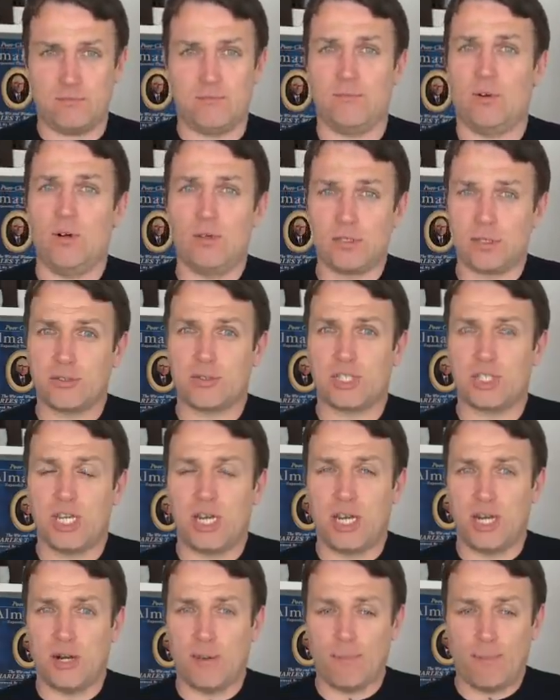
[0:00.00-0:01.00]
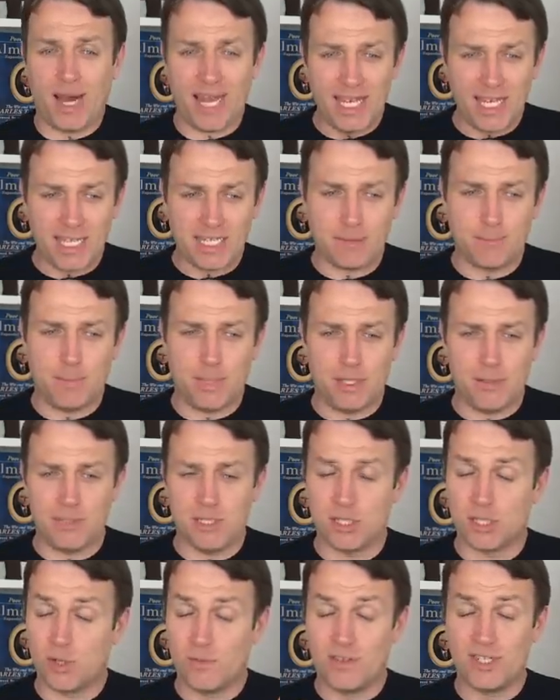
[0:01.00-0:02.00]
also share my
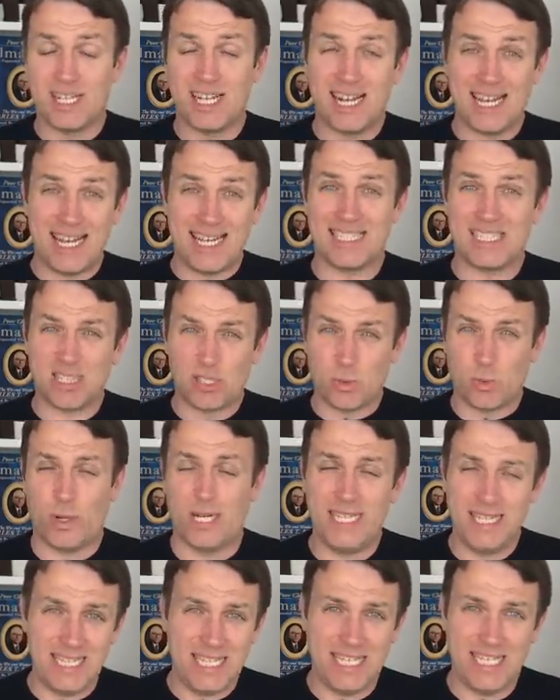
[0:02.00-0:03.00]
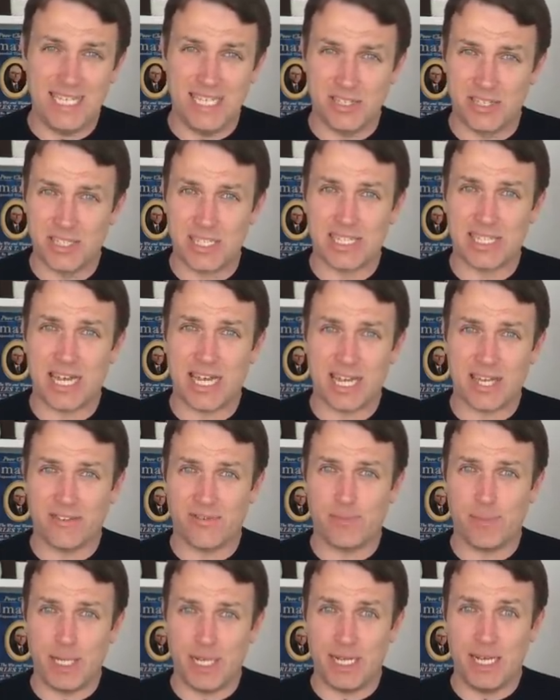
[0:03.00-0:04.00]
experience over the last twenty years that I
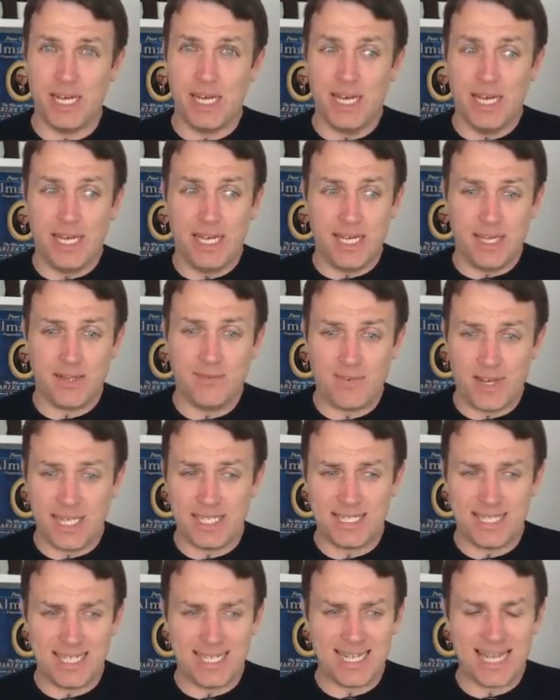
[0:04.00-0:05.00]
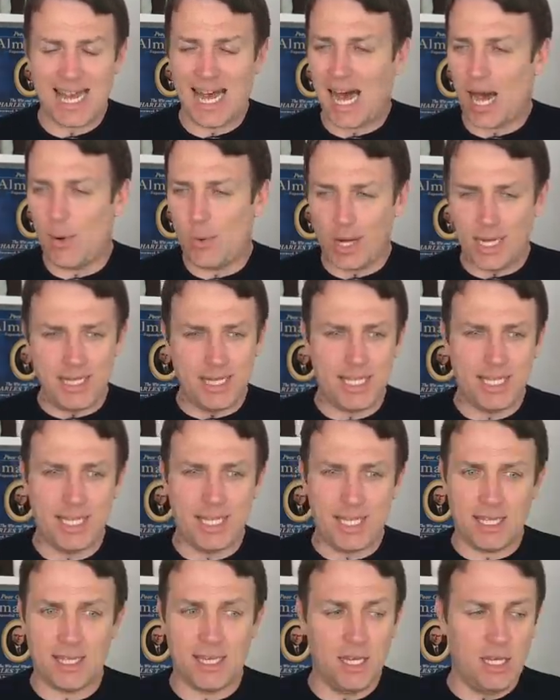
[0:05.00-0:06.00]
have been investing, how I did
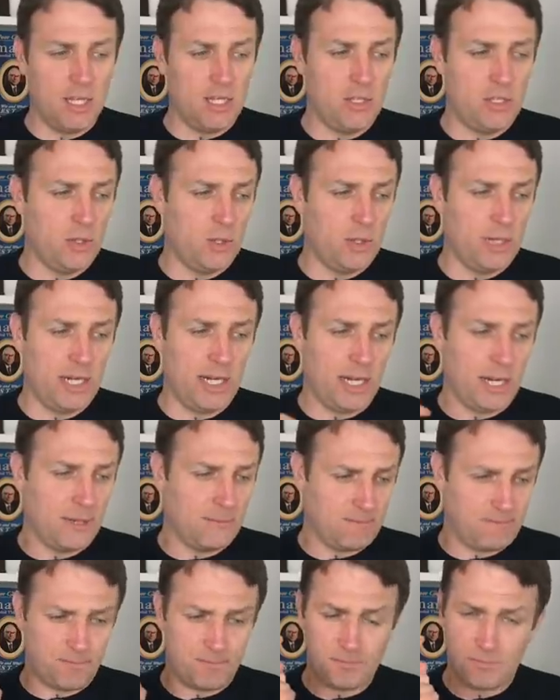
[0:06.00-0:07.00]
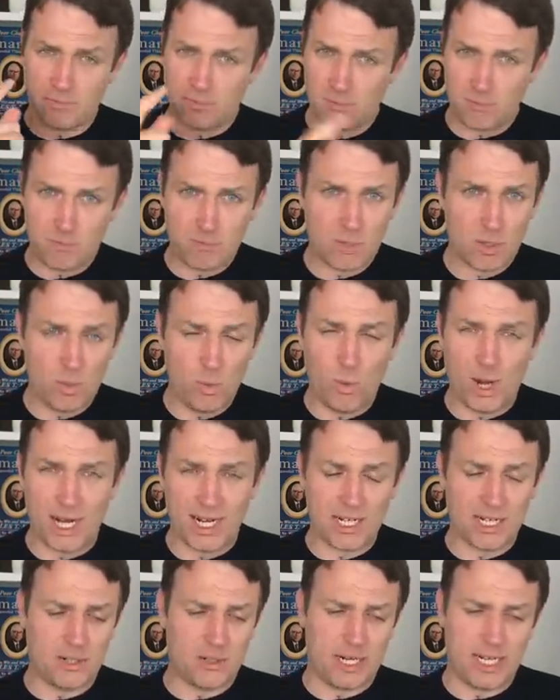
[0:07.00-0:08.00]
it during
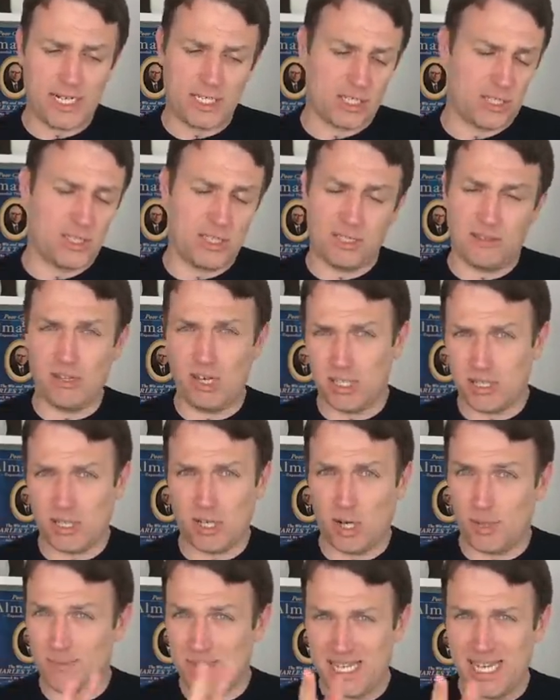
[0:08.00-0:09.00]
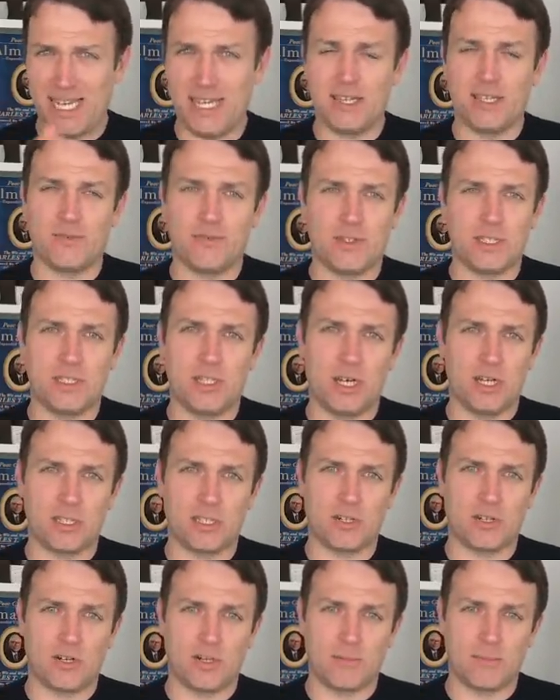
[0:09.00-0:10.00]
one crash, the dot-com, the end of the
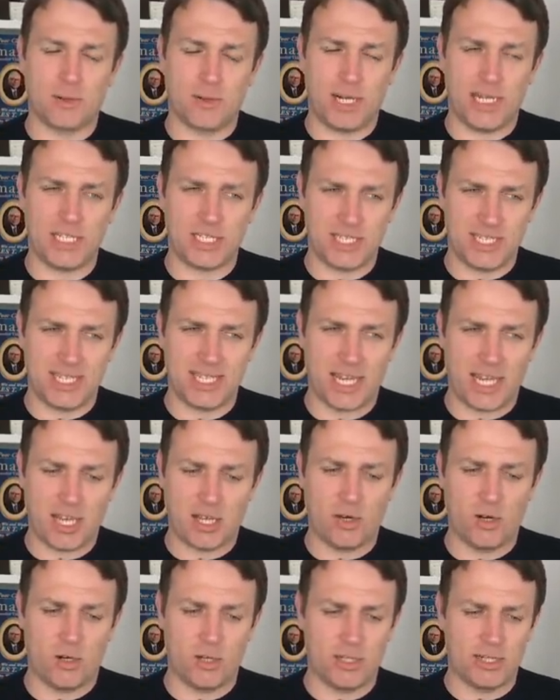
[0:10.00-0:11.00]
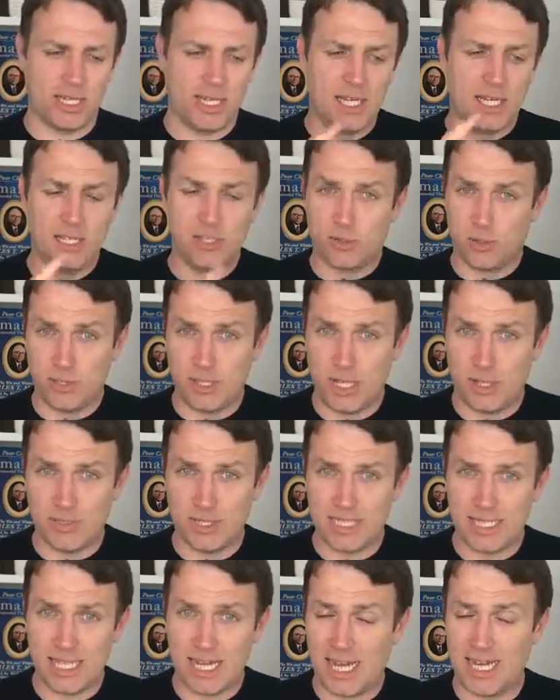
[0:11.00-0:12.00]
dot-com crash that I caught, two
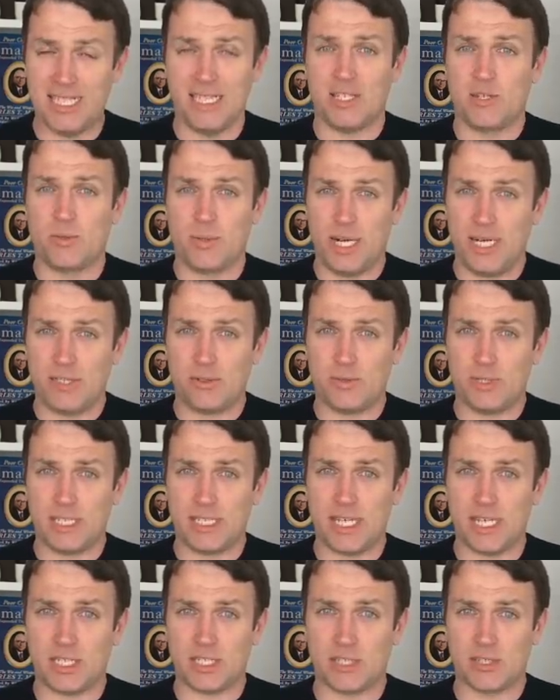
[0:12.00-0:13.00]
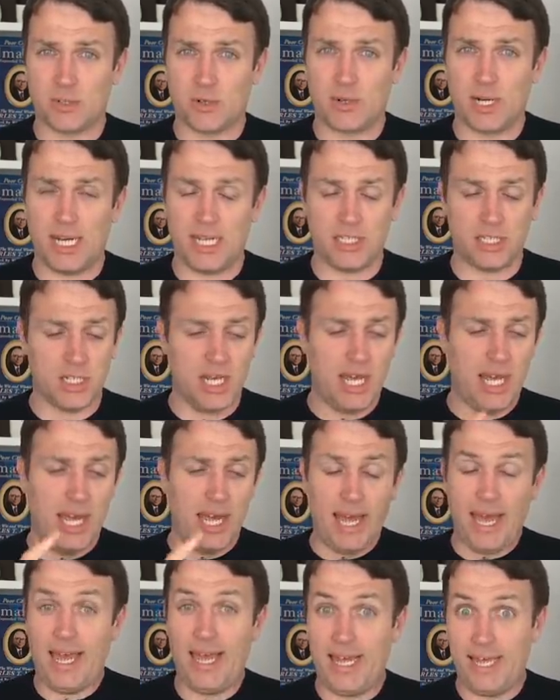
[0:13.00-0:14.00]
thousand nine, the Great Recession crash,
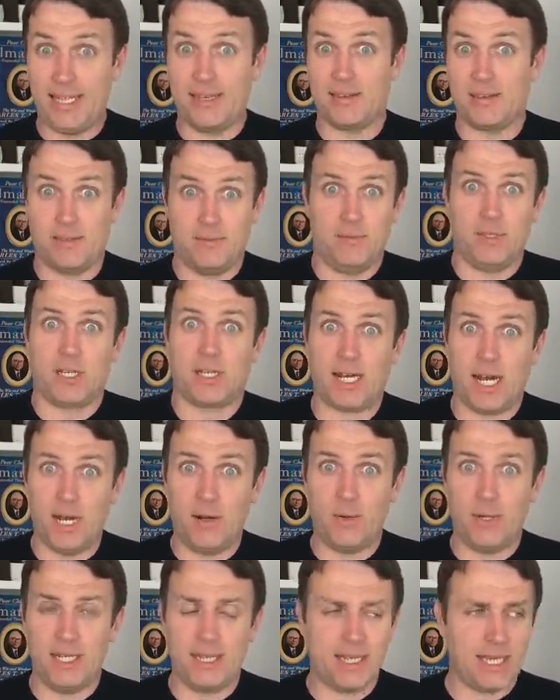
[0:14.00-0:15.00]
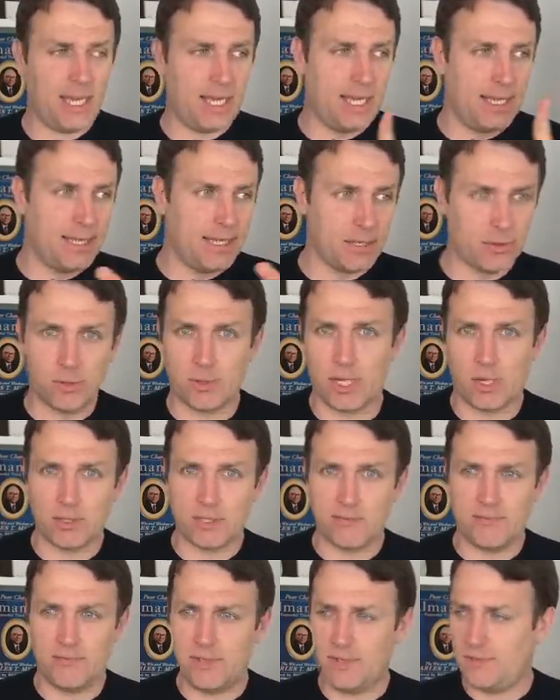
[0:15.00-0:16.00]
and the current and the two
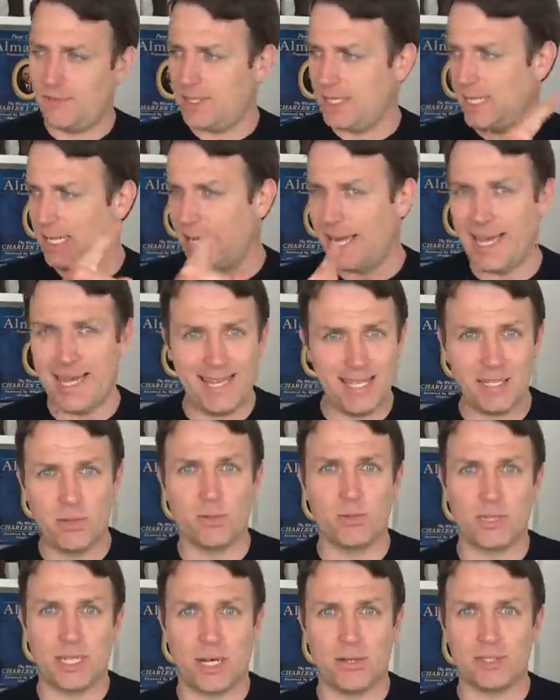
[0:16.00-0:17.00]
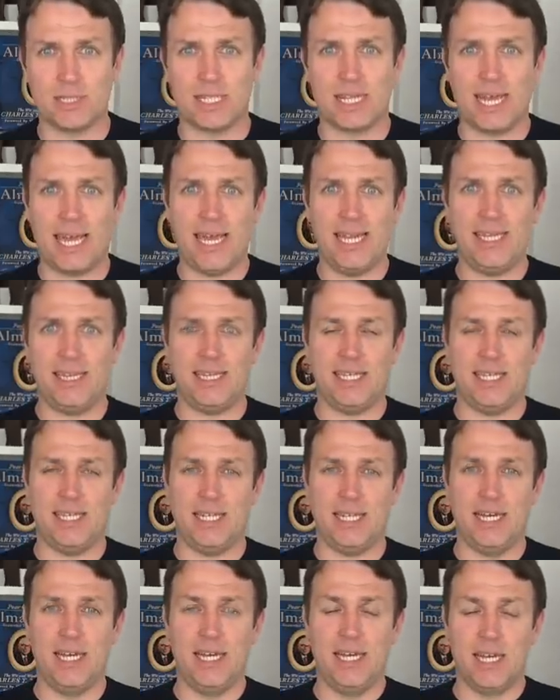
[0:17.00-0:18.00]
thousand fifteen and the two thousand
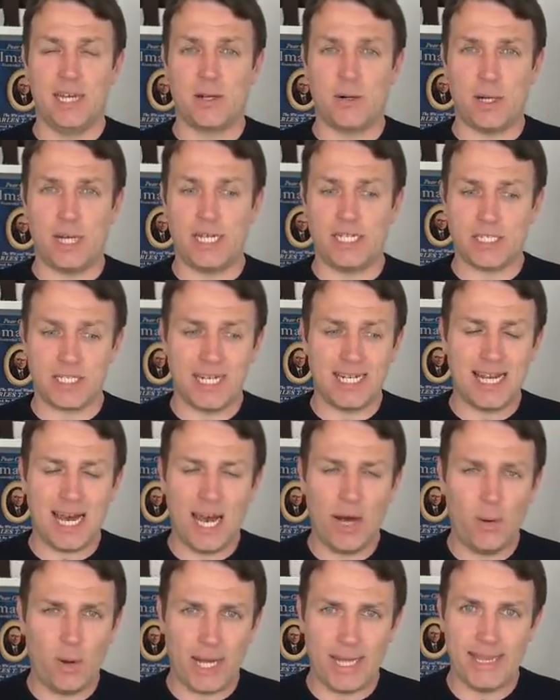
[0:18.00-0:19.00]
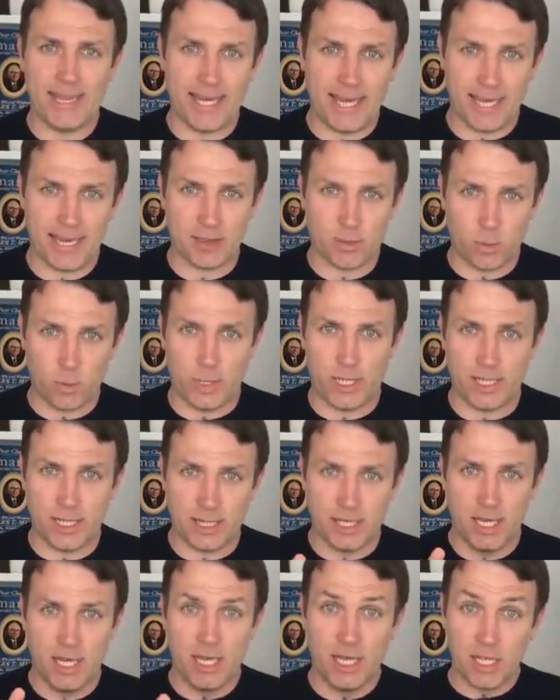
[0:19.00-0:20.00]
eighteen crash, and how I dealt
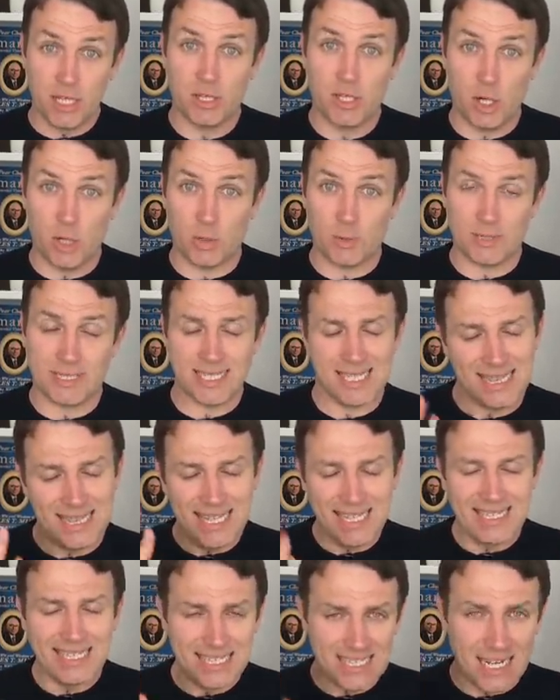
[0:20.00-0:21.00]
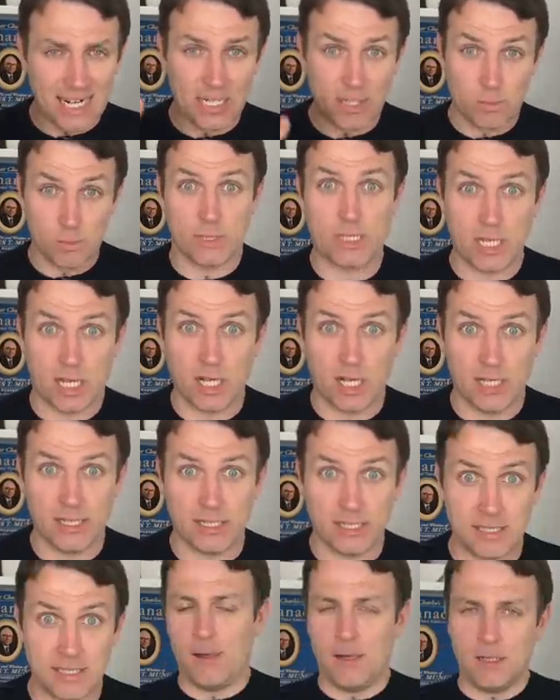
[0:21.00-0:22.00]
with those. Let's start with the content.